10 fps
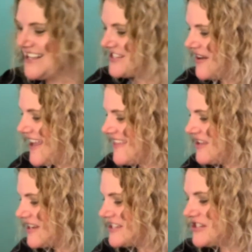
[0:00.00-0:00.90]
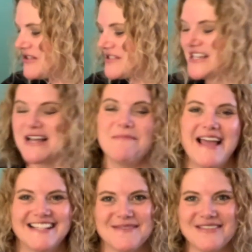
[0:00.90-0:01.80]
So anything you can do to
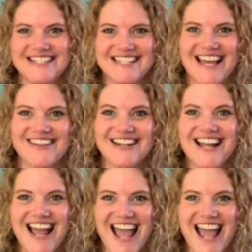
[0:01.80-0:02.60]
bang something together,